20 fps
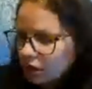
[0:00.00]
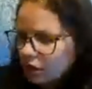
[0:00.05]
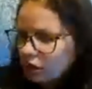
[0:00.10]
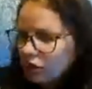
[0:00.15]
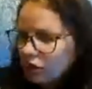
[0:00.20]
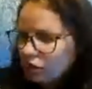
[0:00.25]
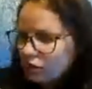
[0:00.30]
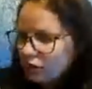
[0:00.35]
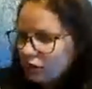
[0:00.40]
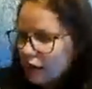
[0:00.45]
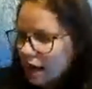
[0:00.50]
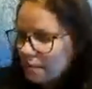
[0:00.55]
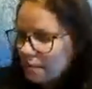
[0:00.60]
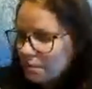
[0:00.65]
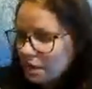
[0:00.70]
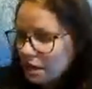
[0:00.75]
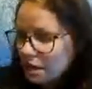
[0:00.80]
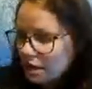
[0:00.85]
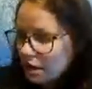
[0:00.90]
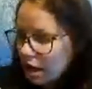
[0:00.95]
You've got
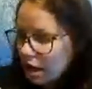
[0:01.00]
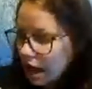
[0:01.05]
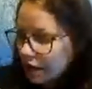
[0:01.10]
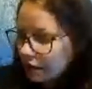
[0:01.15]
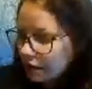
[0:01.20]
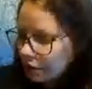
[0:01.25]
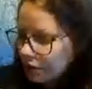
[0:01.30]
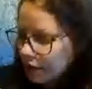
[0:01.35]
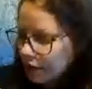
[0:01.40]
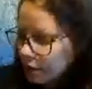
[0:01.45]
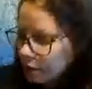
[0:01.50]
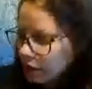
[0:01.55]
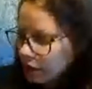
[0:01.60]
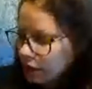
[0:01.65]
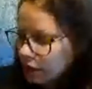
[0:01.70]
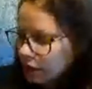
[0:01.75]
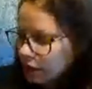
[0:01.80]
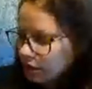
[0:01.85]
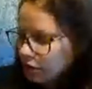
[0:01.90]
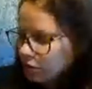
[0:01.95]
me. I don't think we
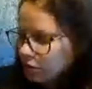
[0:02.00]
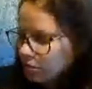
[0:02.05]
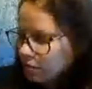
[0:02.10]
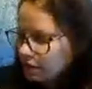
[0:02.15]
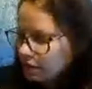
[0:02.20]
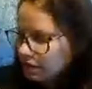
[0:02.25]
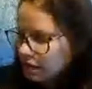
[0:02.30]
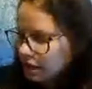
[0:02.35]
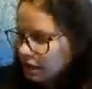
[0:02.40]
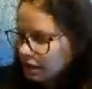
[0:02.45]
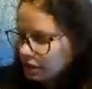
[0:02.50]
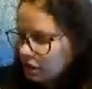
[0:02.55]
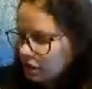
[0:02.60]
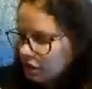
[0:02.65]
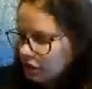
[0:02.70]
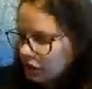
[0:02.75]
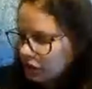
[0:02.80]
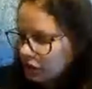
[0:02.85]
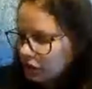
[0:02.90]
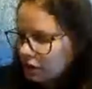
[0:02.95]
can assume this thing is
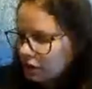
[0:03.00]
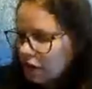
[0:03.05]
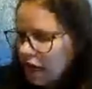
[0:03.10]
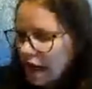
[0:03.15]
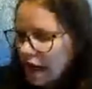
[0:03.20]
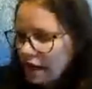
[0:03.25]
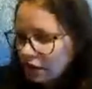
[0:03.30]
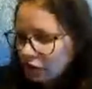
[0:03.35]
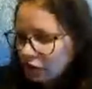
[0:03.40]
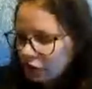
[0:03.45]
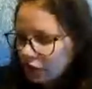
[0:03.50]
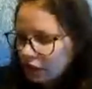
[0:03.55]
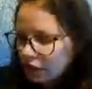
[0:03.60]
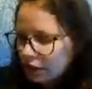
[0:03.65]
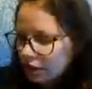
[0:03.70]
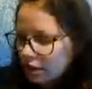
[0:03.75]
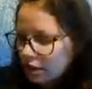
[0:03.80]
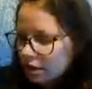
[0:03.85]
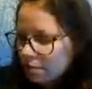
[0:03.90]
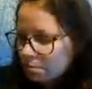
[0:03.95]
over. I
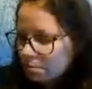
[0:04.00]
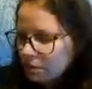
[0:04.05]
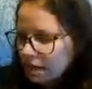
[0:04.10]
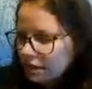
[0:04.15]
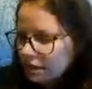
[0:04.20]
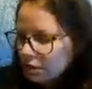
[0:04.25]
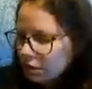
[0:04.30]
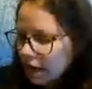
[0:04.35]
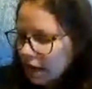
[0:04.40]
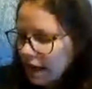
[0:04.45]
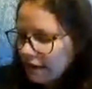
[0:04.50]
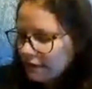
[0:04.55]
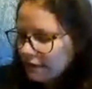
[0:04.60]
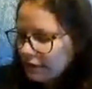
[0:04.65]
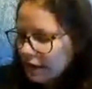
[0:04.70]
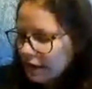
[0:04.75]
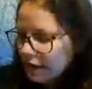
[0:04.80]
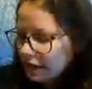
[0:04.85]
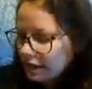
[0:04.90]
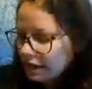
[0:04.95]
agree. But I don't have
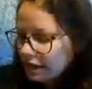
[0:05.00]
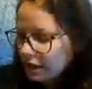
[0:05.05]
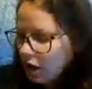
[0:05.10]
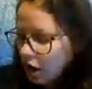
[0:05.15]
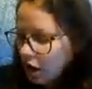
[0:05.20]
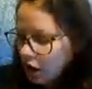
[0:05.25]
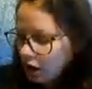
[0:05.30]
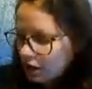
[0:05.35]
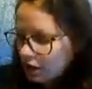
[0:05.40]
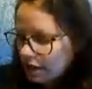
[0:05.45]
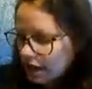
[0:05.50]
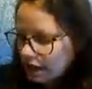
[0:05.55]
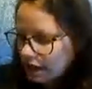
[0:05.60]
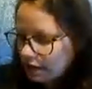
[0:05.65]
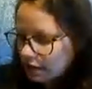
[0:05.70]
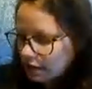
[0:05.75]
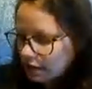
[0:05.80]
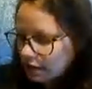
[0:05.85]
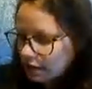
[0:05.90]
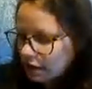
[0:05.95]
anything hard
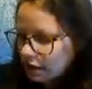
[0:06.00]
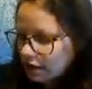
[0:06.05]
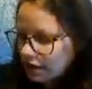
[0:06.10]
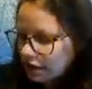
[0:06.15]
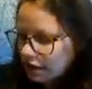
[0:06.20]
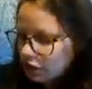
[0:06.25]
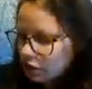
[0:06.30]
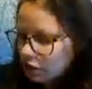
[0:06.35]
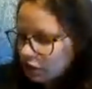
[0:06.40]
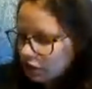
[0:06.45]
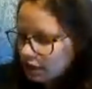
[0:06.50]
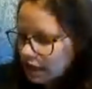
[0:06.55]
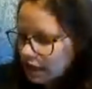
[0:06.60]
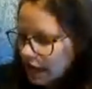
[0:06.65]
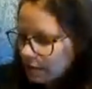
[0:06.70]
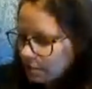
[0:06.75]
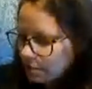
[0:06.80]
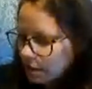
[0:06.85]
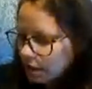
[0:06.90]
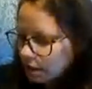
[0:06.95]
yet. They knew the
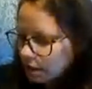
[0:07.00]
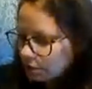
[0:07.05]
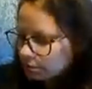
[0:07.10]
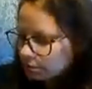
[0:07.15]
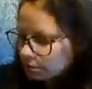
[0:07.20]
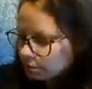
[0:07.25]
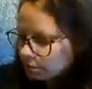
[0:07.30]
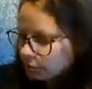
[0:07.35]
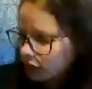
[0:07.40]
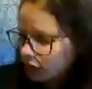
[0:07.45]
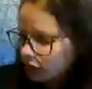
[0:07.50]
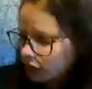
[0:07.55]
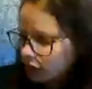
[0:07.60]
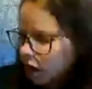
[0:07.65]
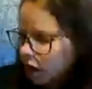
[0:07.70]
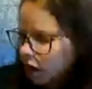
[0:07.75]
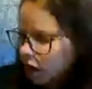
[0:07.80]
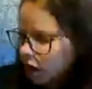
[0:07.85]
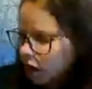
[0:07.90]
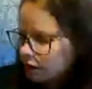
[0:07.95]
timing, the
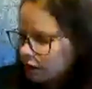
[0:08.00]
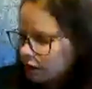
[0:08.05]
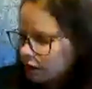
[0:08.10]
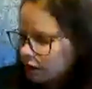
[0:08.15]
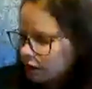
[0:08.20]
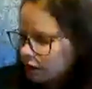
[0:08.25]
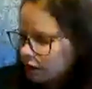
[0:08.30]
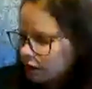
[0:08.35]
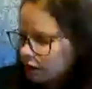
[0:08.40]
car, the best